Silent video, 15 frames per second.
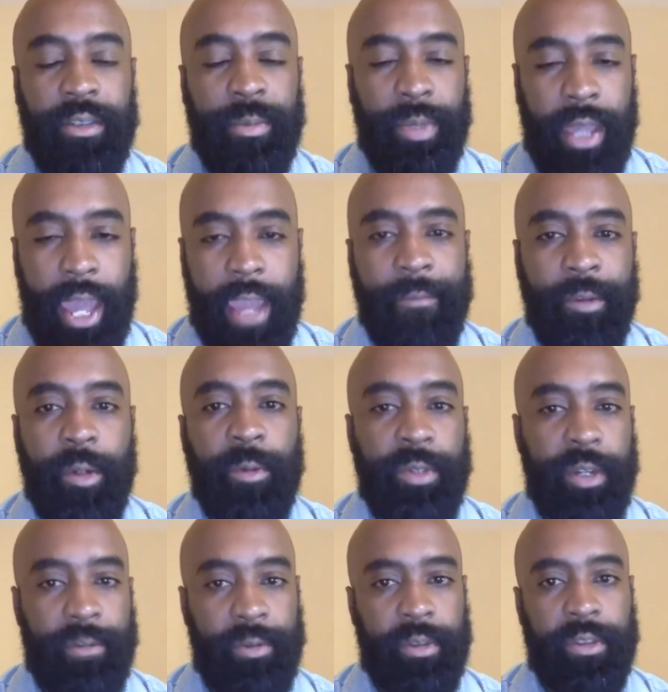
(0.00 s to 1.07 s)
behavioral
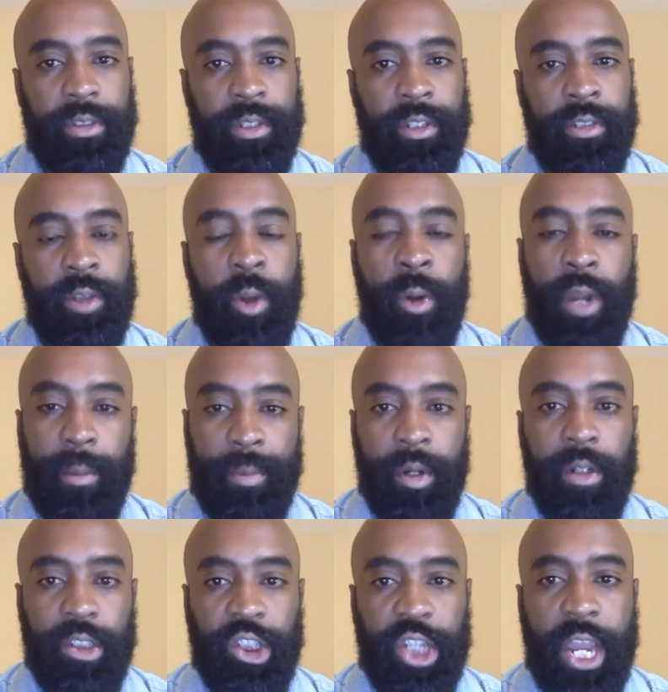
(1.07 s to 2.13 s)
differences on a
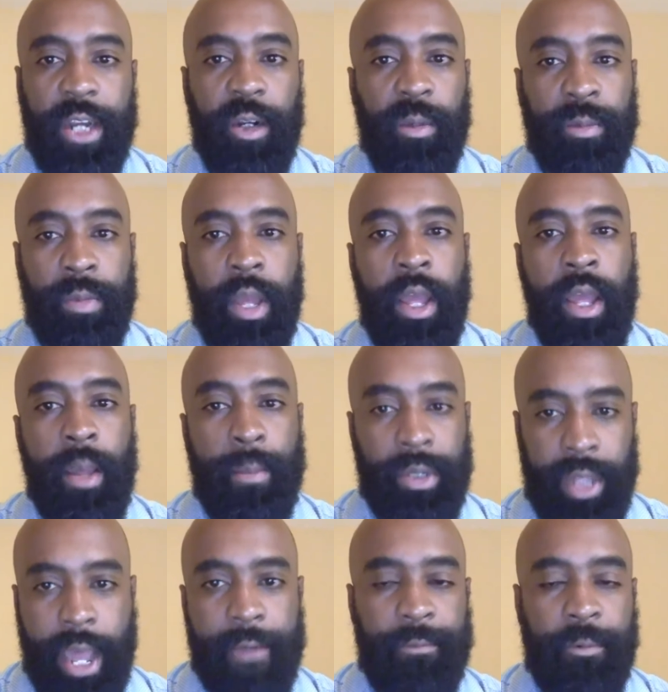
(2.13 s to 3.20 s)
per channel
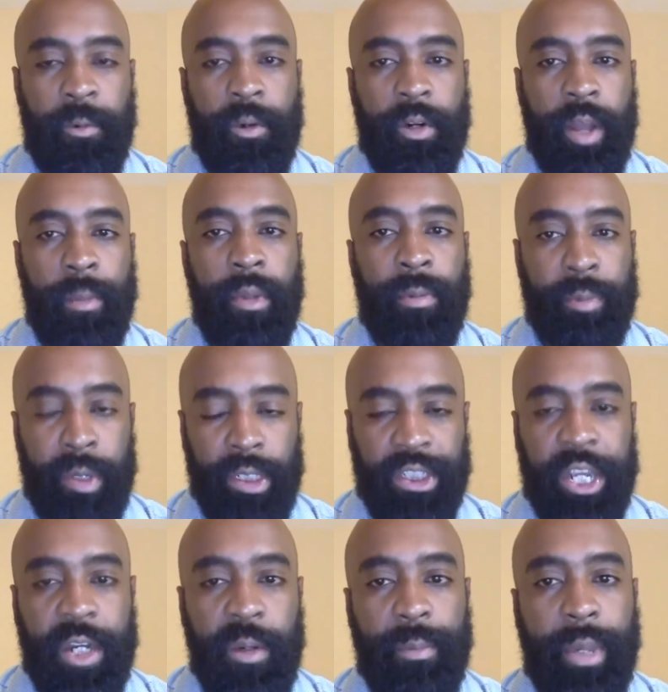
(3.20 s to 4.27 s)
platform, per
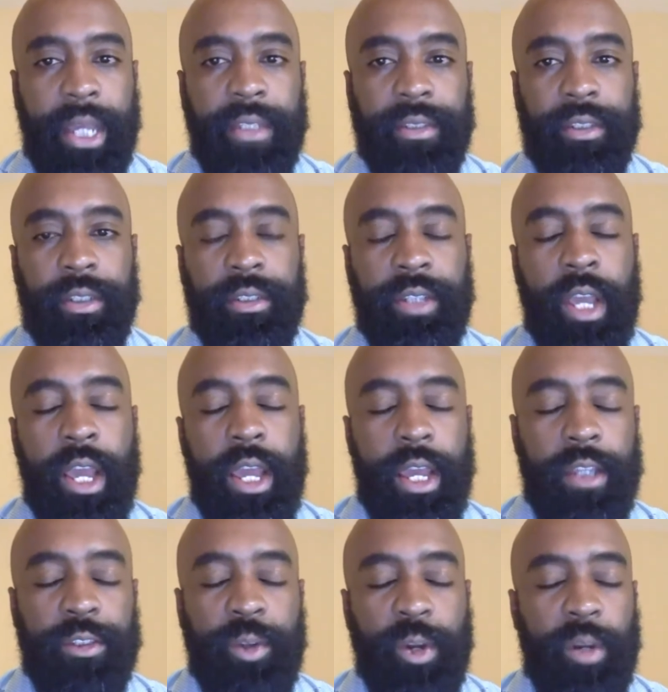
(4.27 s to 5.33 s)
channel basis
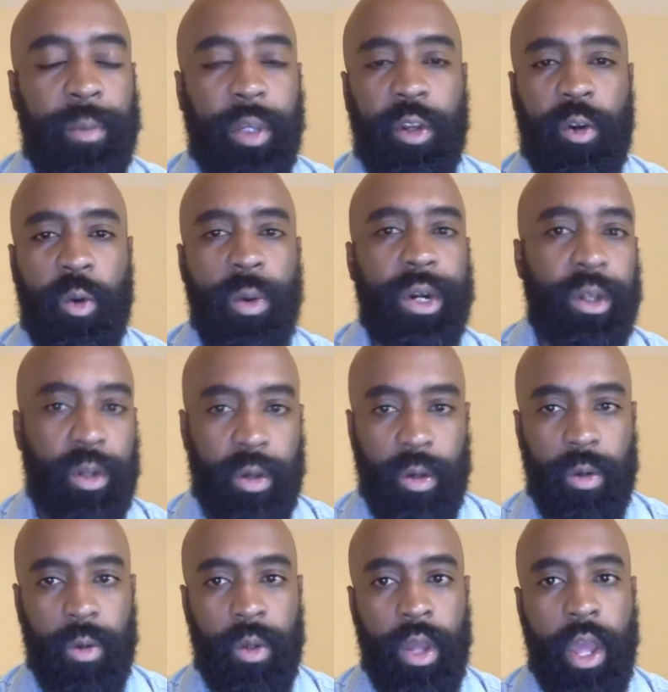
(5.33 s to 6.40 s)
is going to be
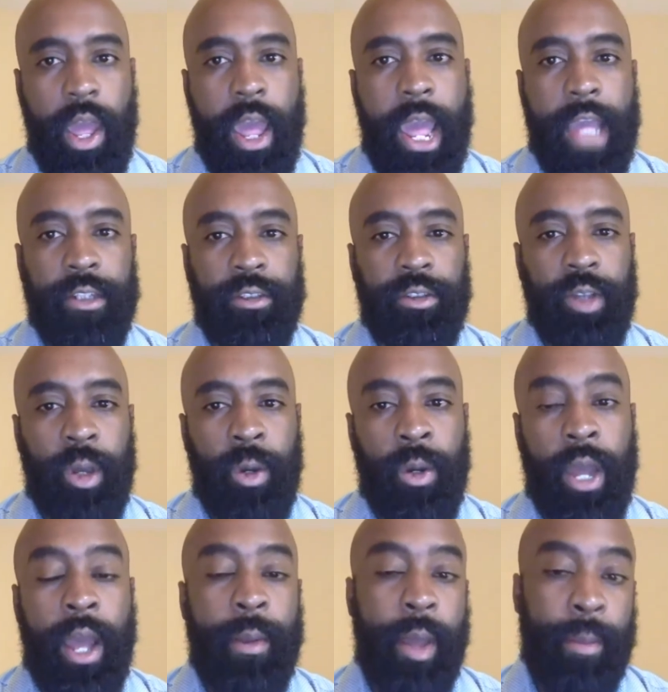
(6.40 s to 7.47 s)
critical. And
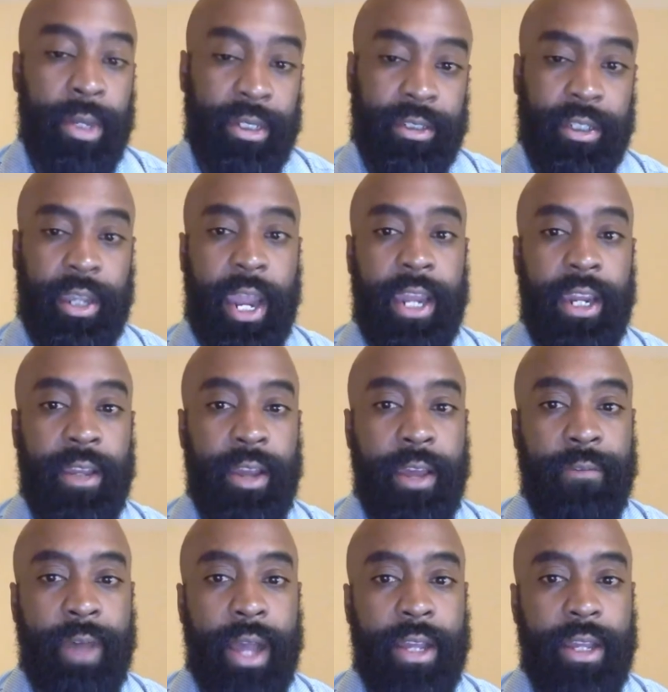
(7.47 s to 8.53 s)
so, I mean, to Katie,
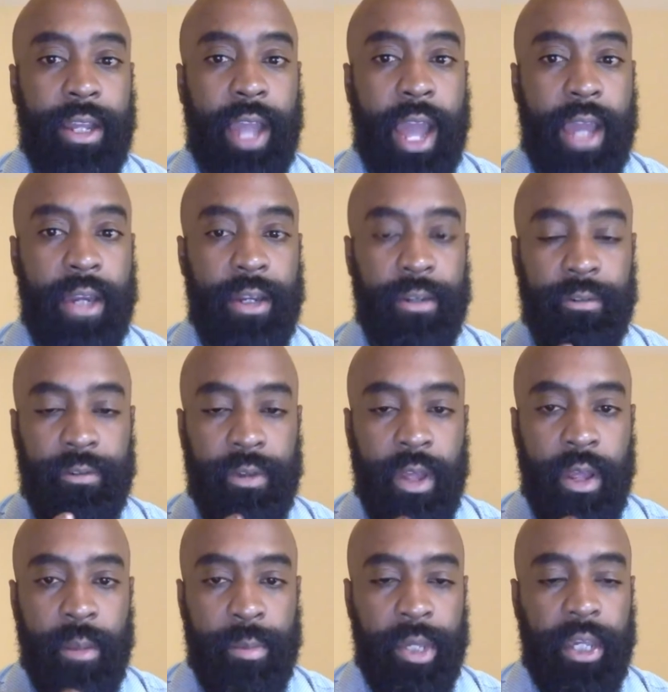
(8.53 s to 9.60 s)
if I could kind of
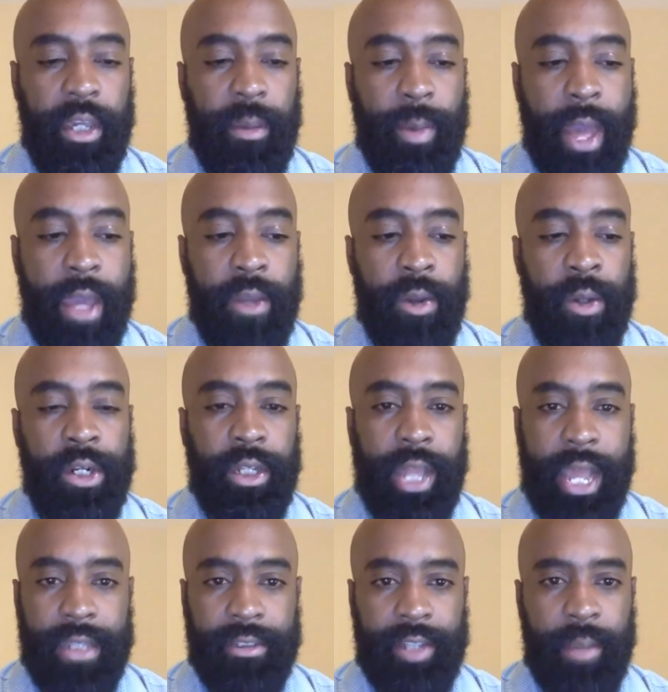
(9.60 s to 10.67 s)
piggyback on the
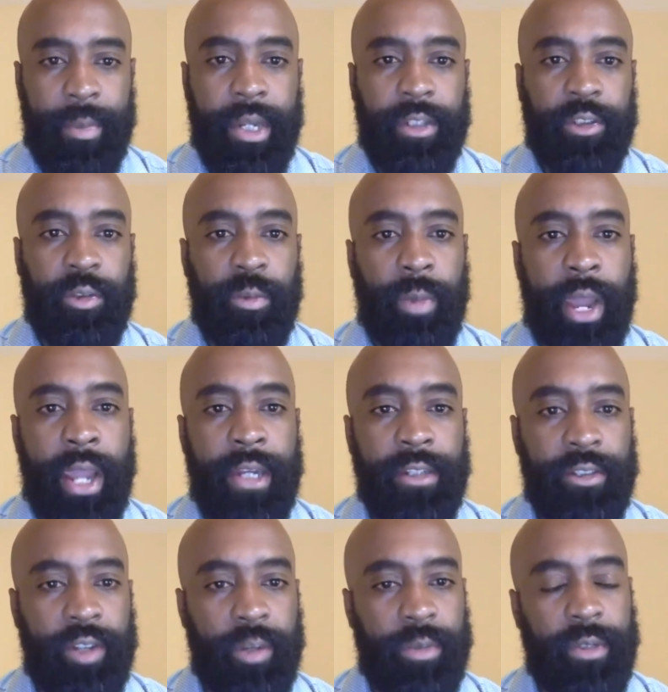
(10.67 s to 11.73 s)
last statement that you made in
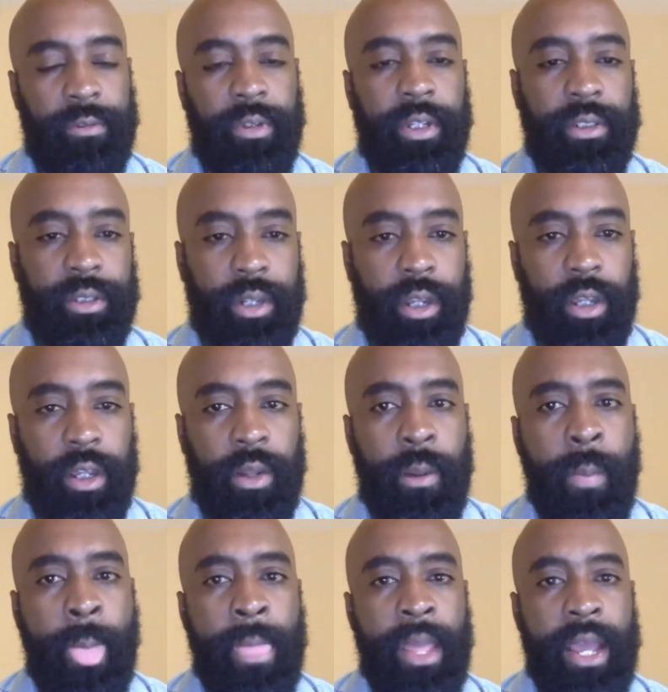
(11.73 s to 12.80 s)
terms of listening,
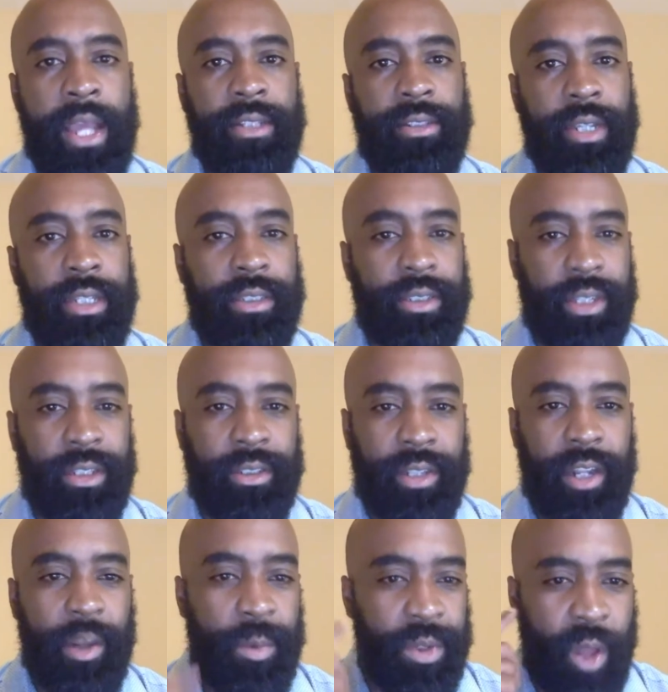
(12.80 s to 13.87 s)
it's
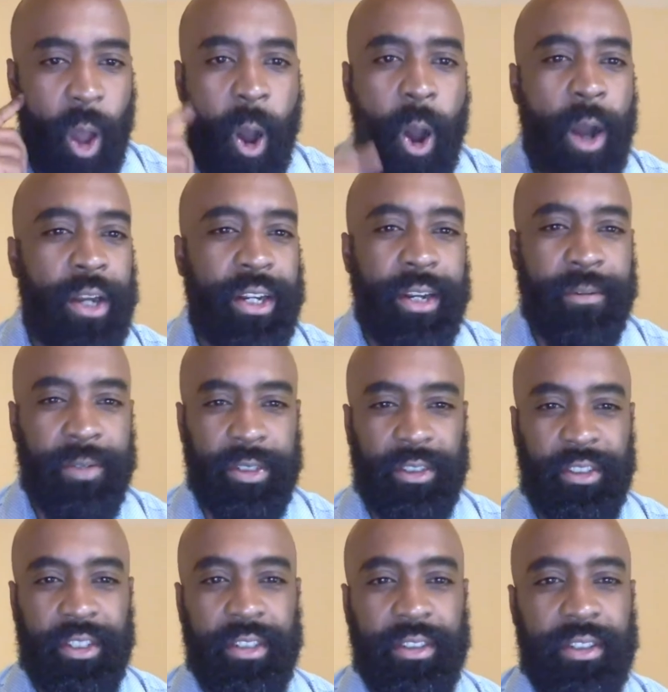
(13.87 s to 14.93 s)
listening with all different
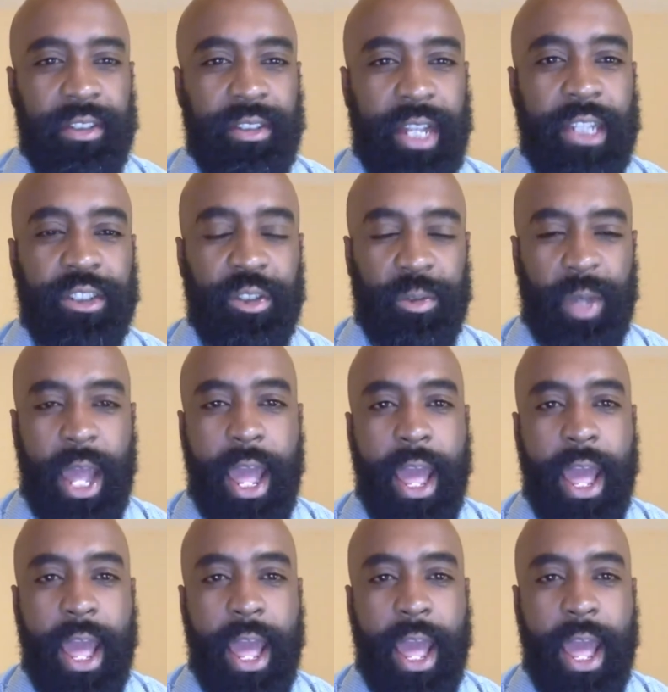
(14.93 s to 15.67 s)
senses that you have,